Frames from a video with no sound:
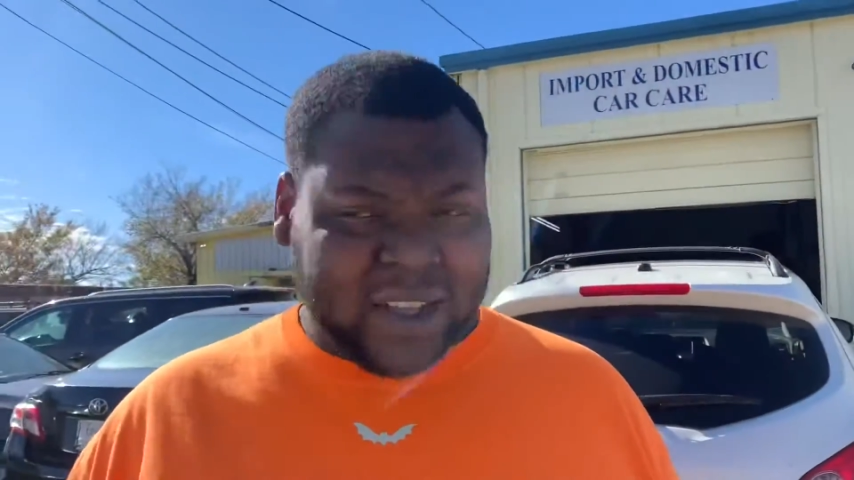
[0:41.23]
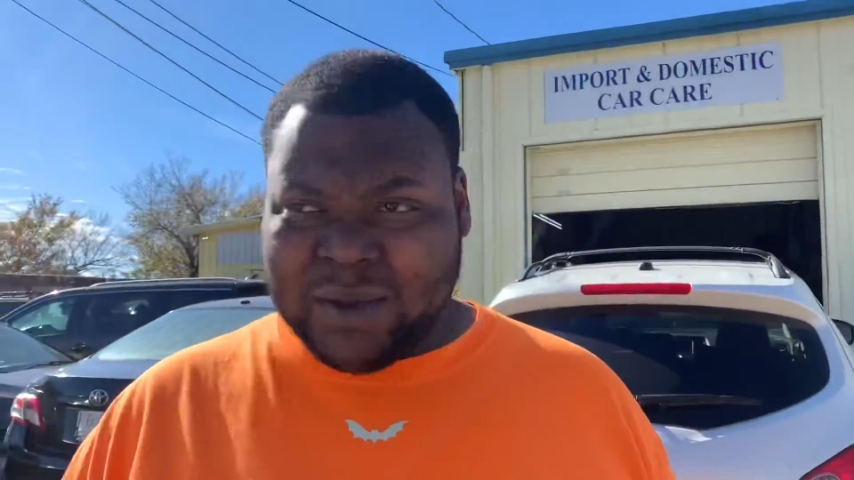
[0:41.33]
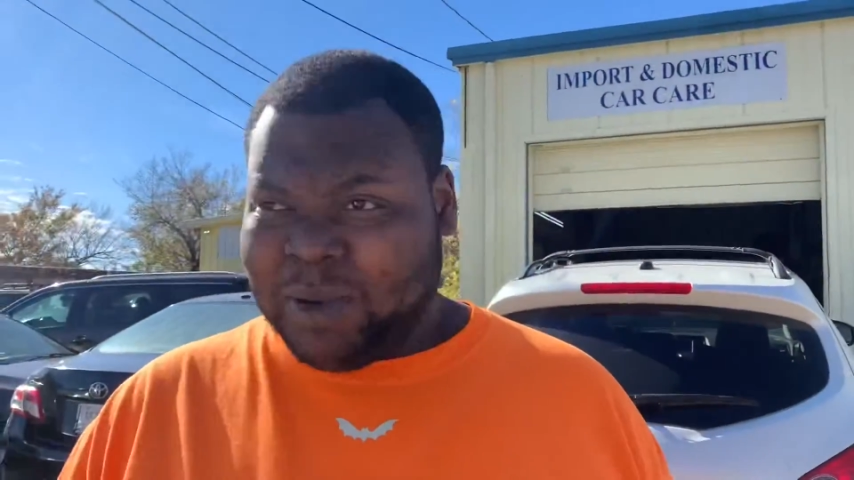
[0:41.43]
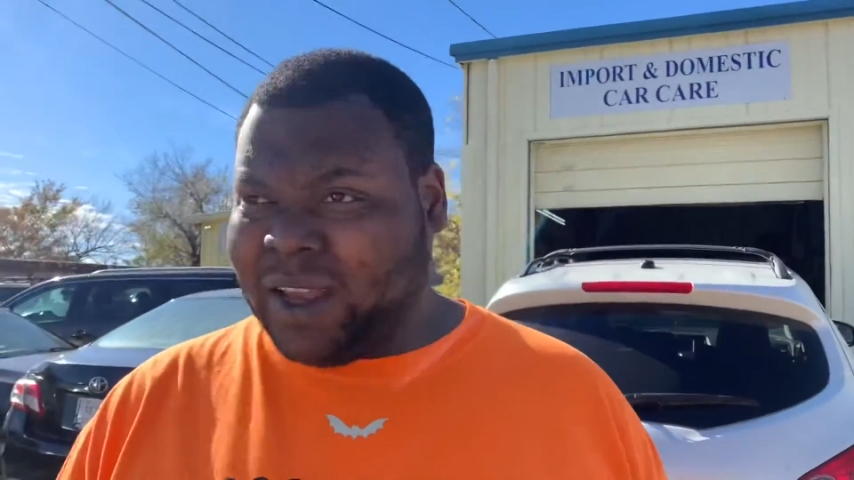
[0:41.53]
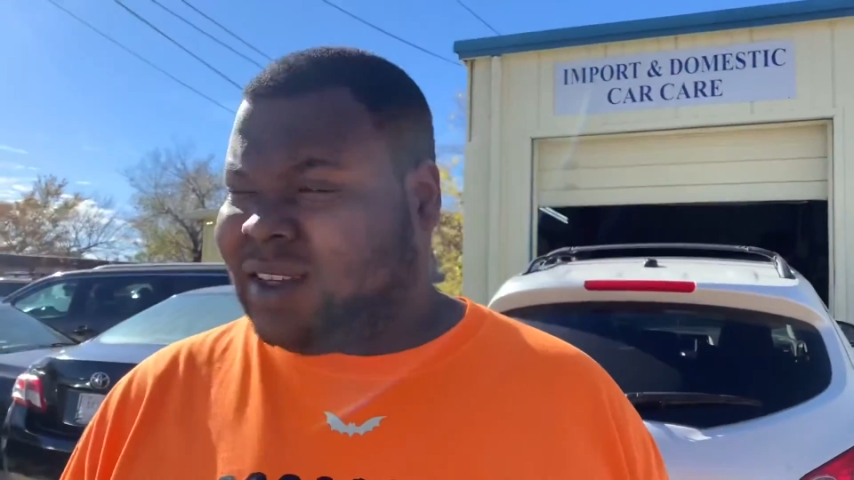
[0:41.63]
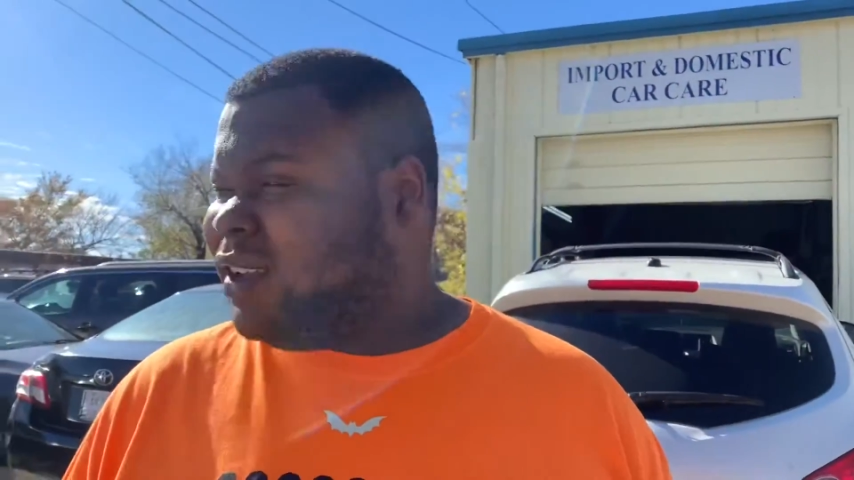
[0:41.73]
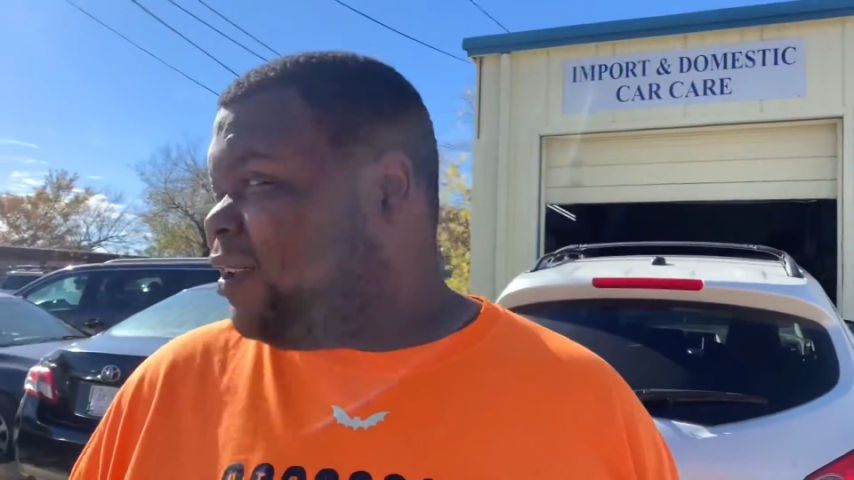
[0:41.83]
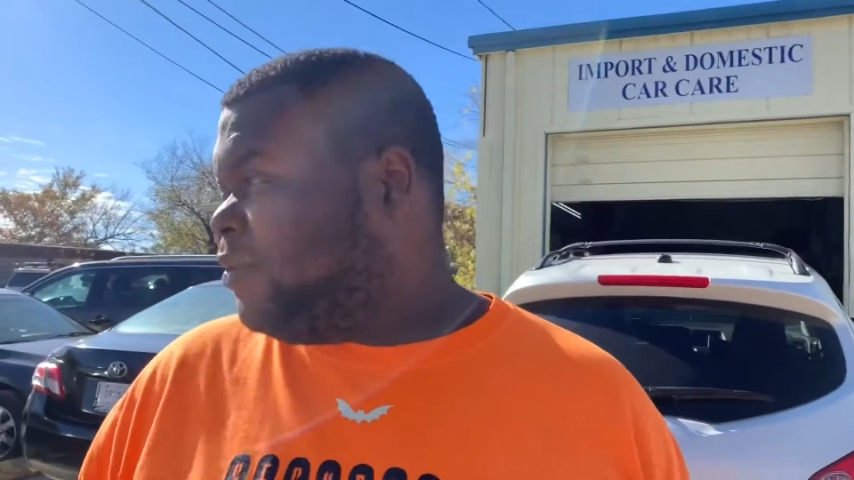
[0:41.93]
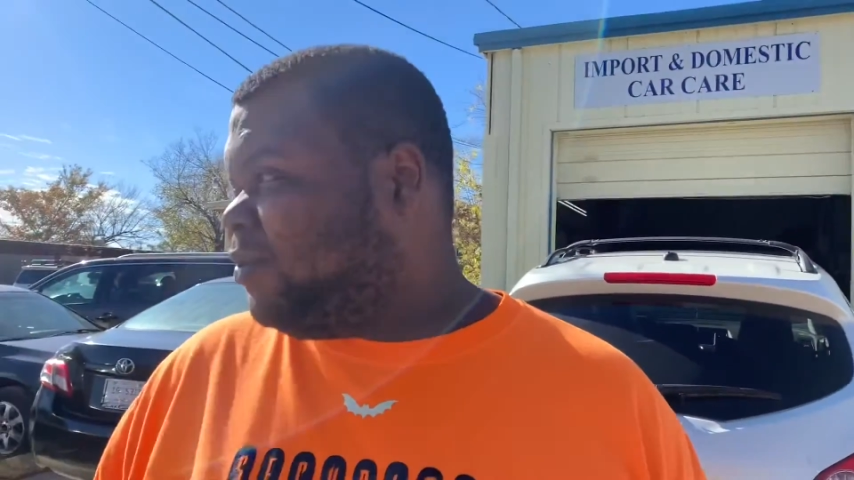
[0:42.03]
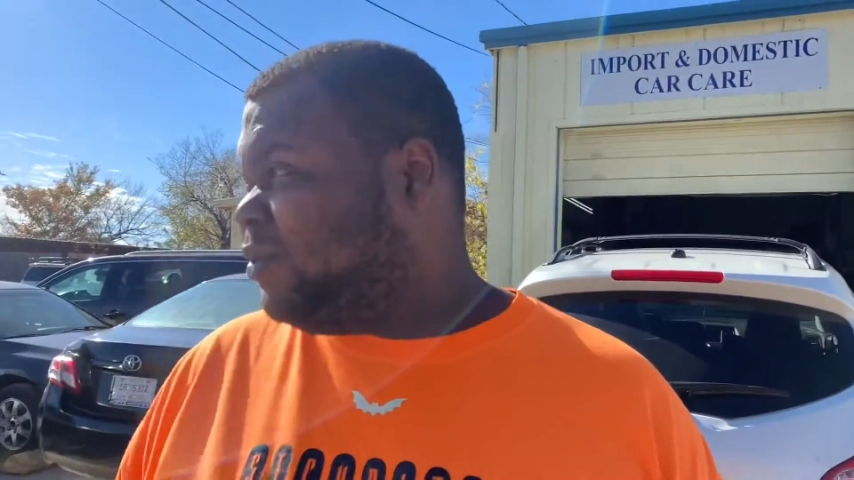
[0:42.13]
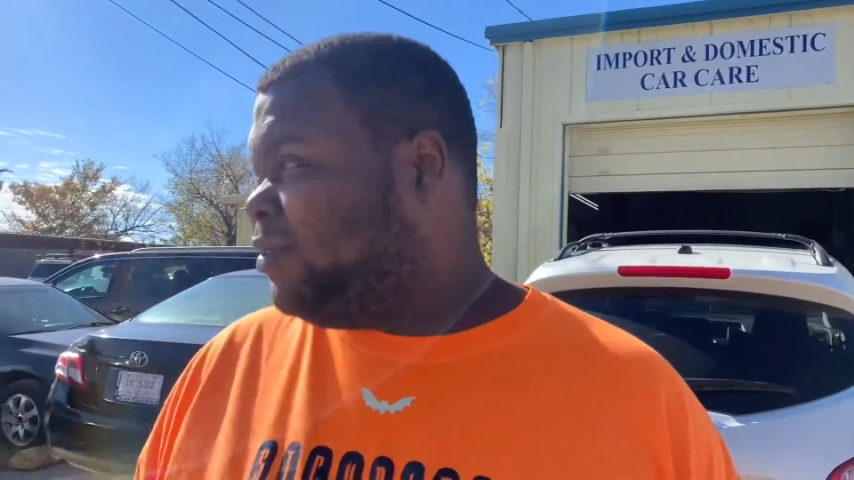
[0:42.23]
it's a piece of.